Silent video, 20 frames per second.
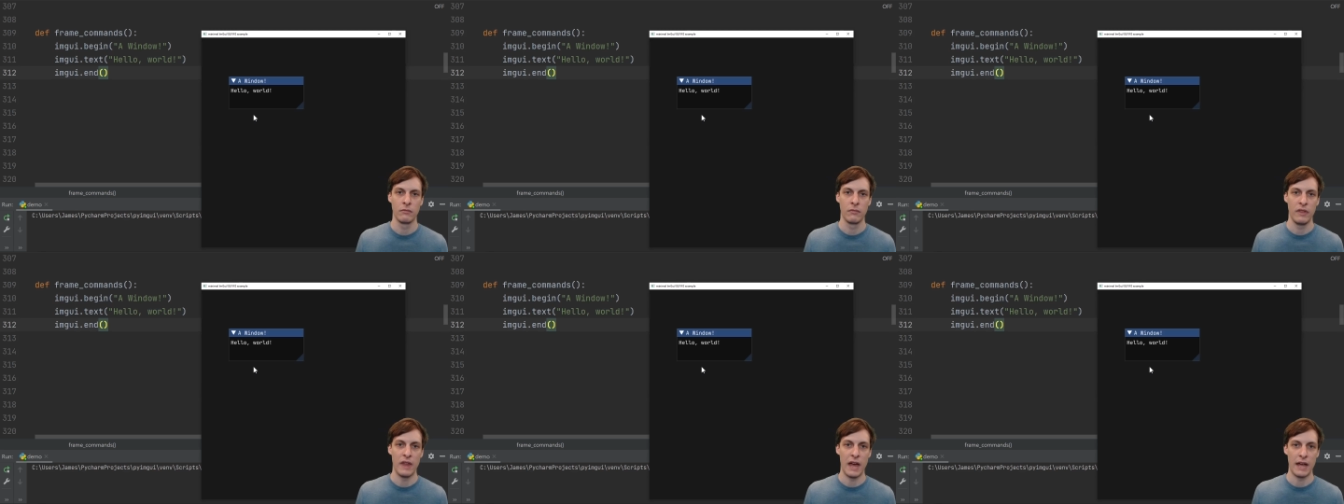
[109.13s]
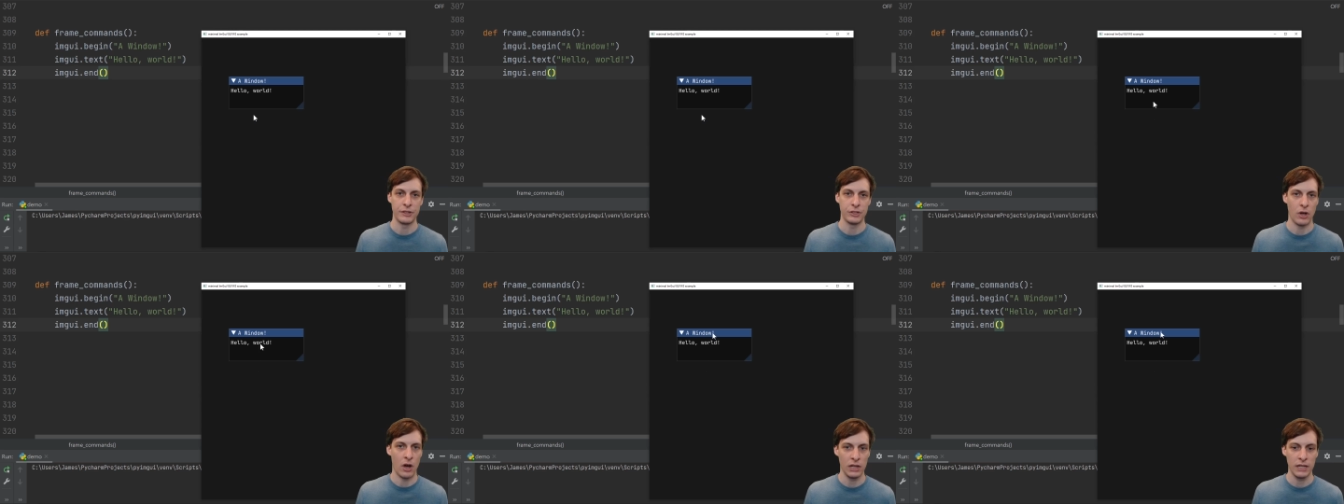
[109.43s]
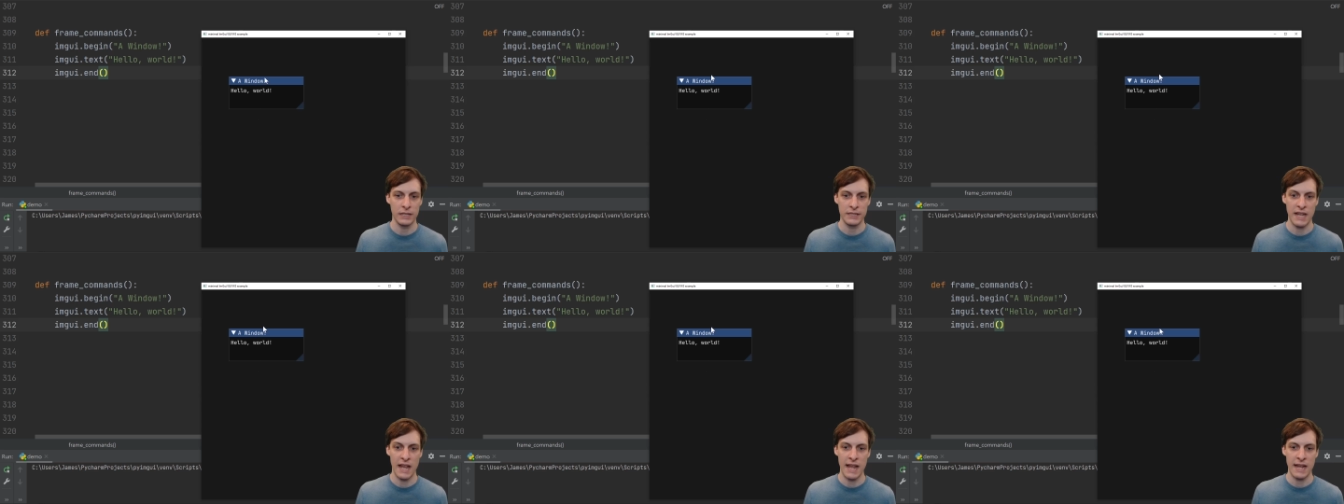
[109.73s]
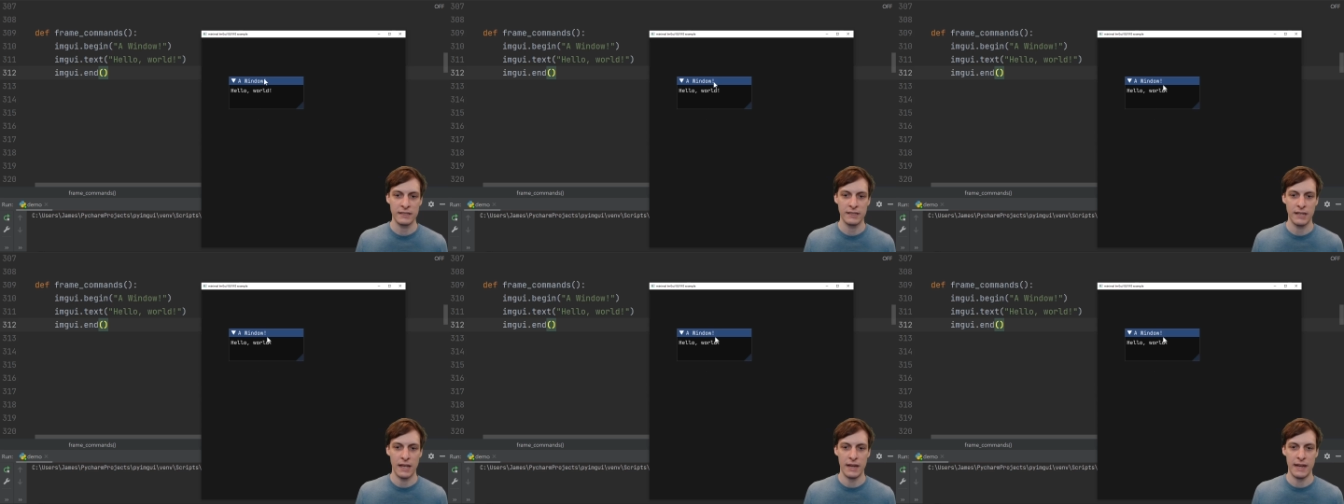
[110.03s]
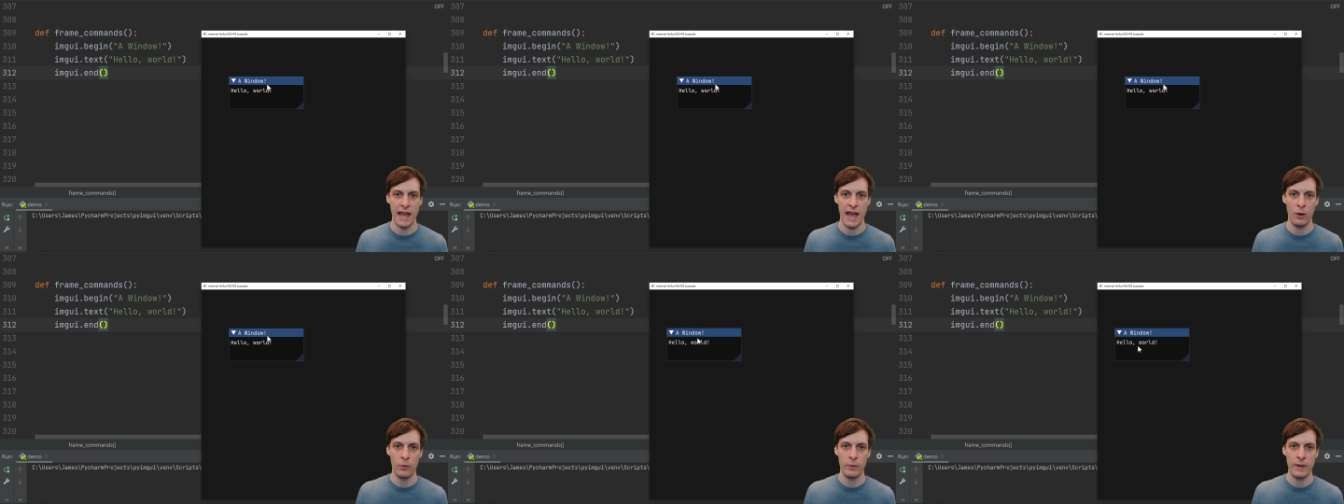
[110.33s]
That's all it takes, and
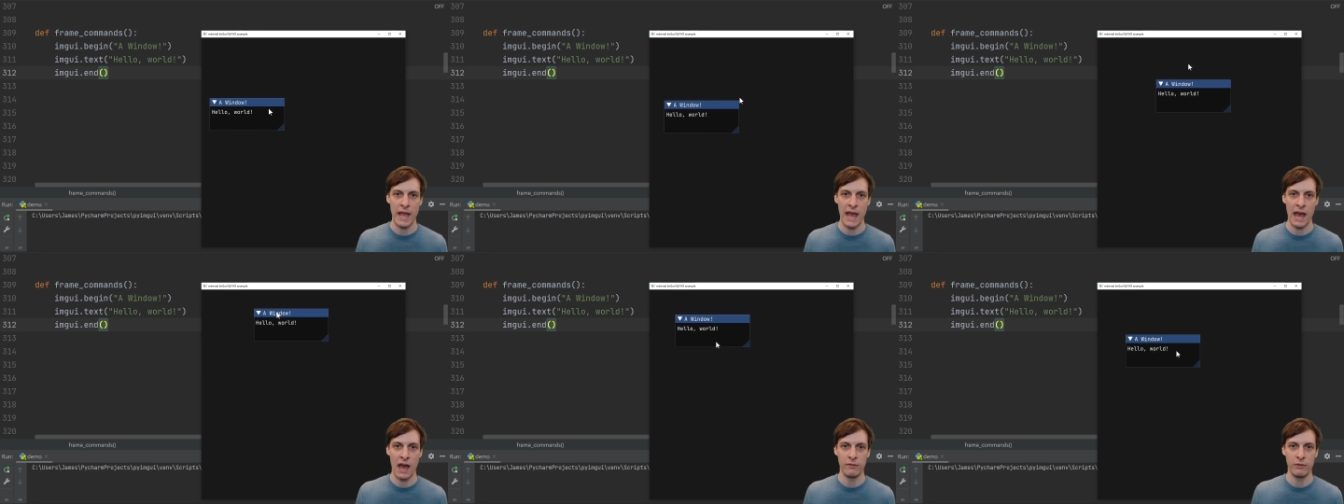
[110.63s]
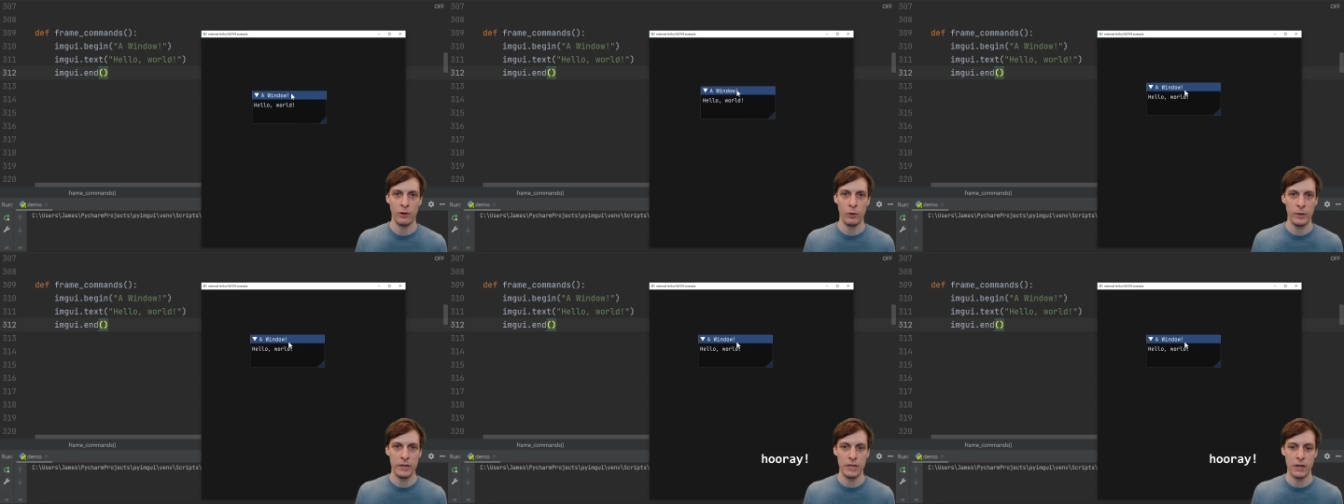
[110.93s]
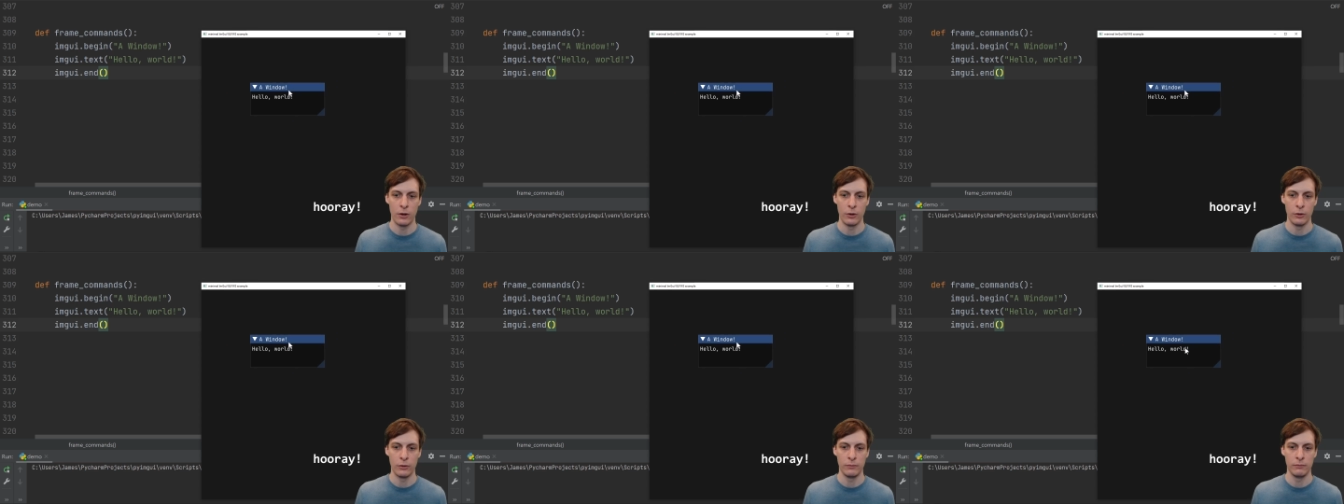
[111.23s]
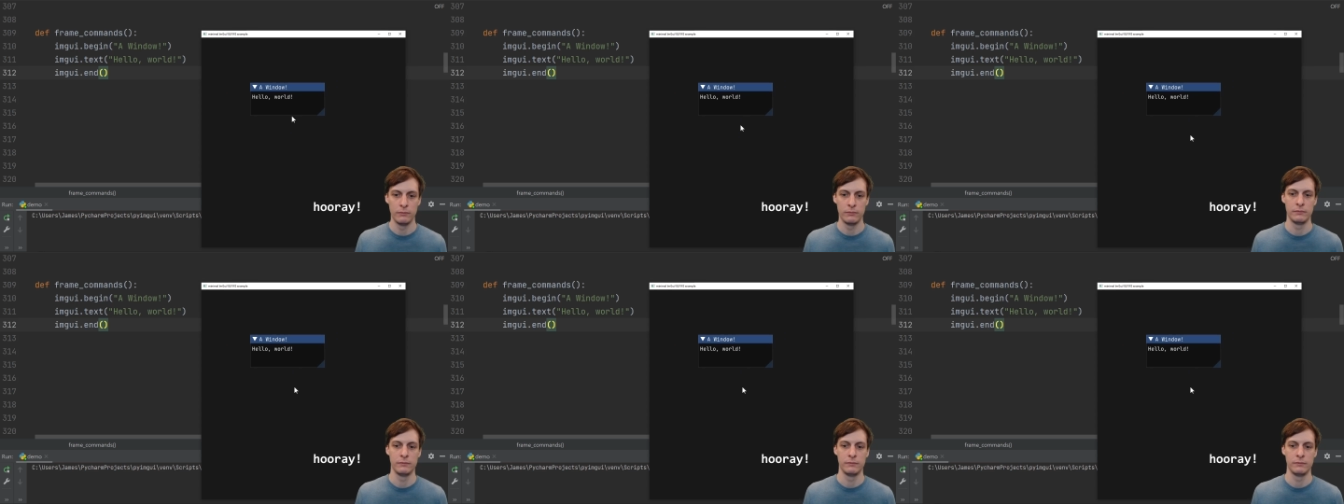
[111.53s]
now we have a window.